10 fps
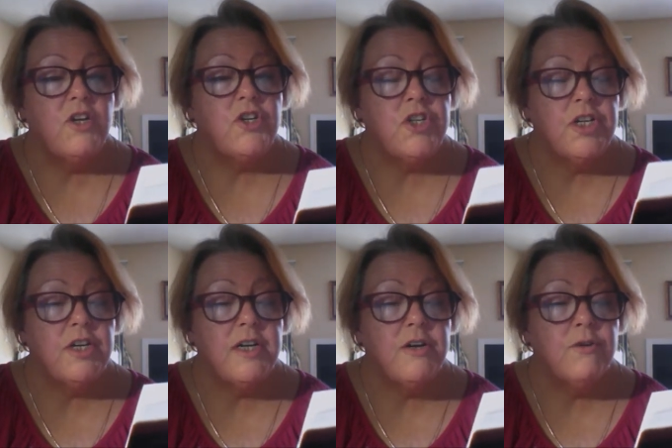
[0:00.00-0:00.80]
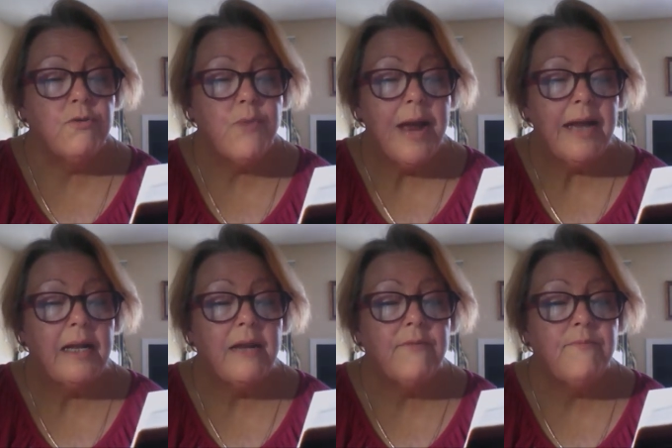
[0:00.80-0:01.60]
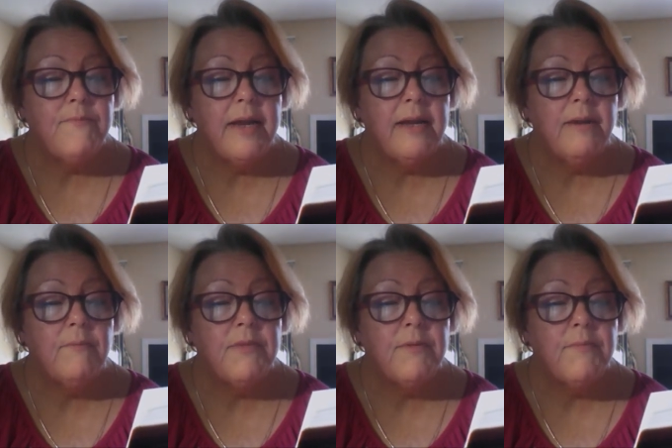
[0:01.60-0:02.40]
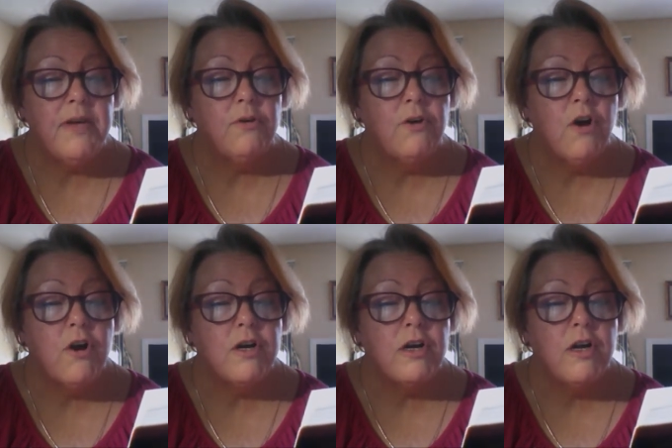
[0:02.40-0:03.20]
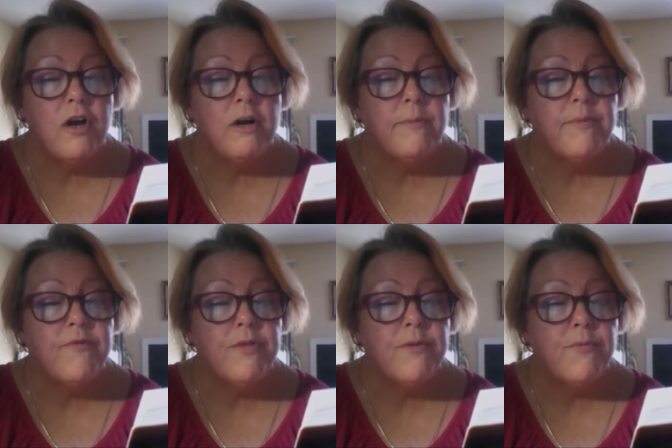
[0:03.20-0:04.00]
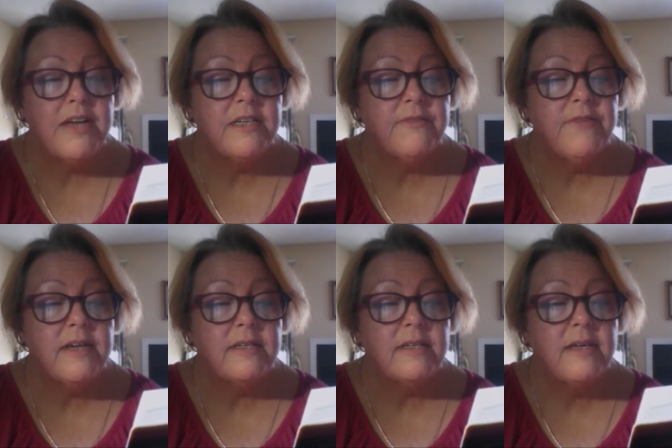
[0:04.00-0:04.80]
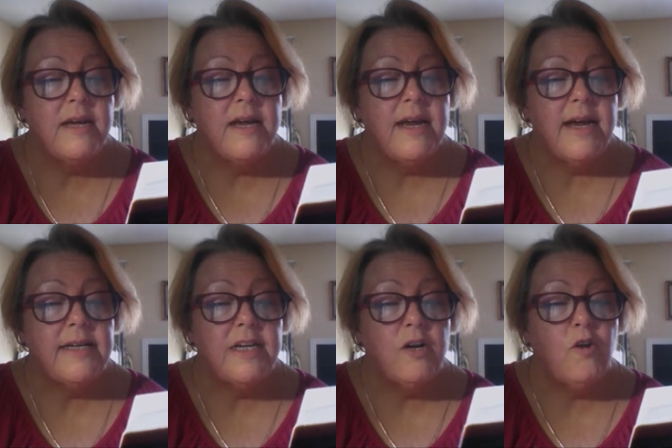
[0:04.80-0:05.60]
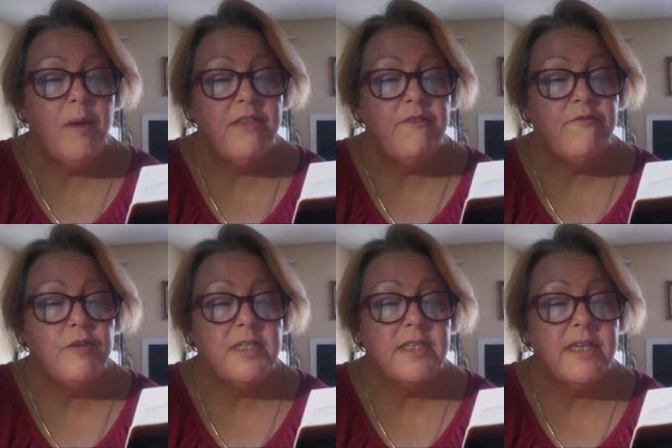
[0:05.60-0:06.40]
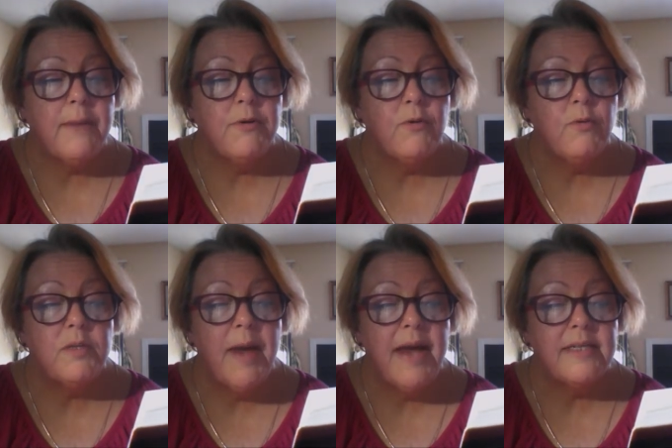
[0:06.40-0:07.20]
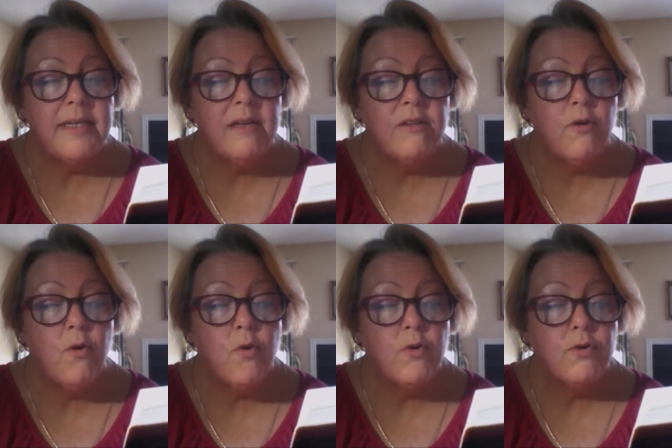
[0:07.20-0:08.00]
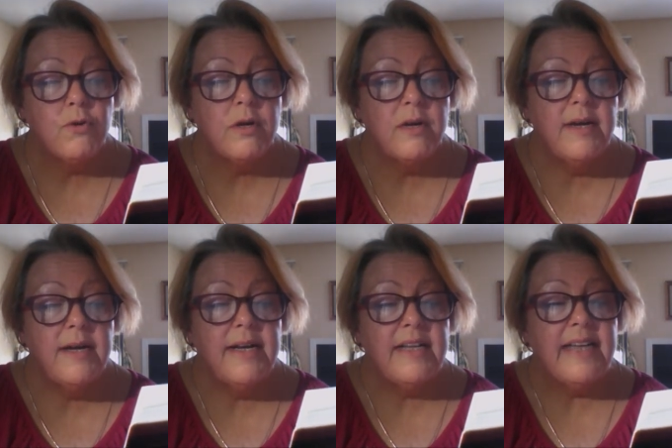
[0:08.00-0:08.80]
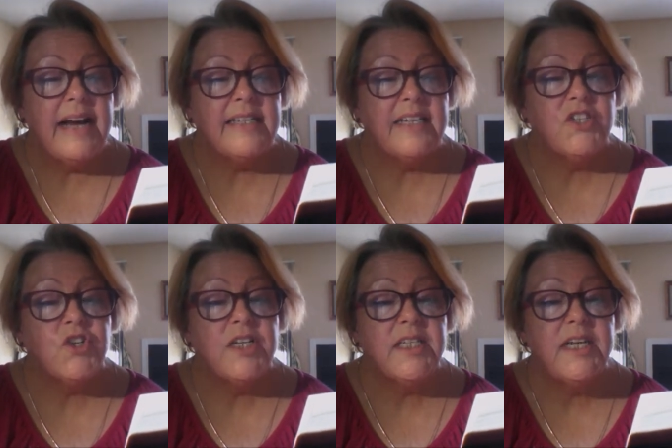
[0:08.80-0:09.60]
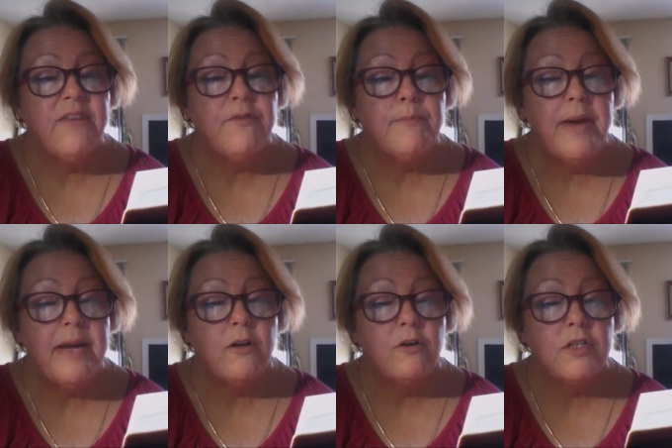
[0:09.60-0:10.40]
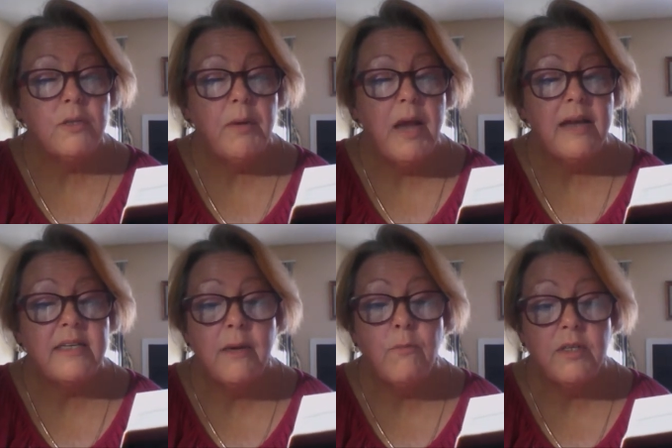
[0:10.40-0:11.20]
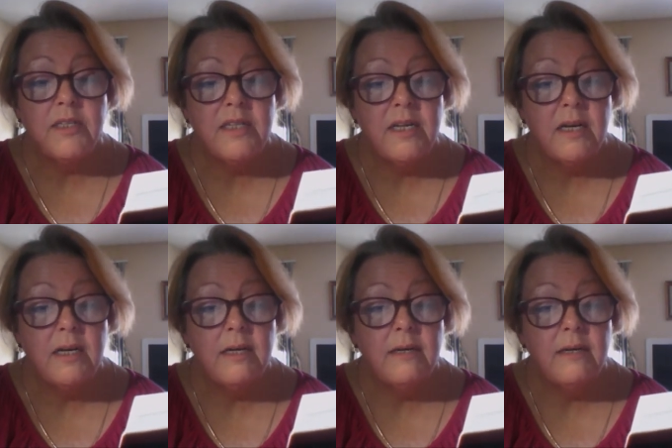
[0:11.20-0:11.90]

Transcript: She could hear the rattle of the meal cart long before the rest of us, and tell by the footstep who was passing in the corridor. That's a trustee for medical supplies, someone sick.